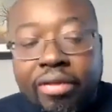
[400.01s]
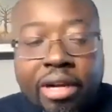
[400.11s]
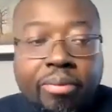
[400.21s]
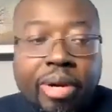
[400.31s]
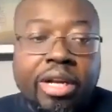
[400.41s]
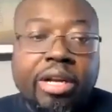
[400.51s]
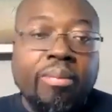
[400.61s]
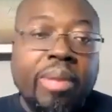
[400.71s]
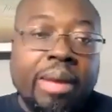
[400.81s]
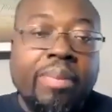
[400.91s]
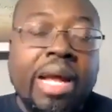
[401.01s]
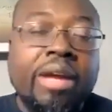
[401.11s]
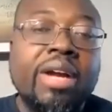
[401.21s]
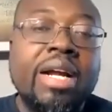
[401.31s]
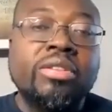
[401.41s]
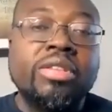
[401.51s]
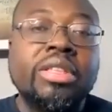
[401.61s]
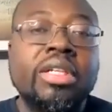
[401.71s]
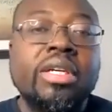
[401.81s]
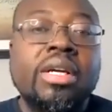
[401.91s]
African American or black
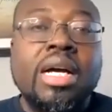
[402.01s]
backgrounds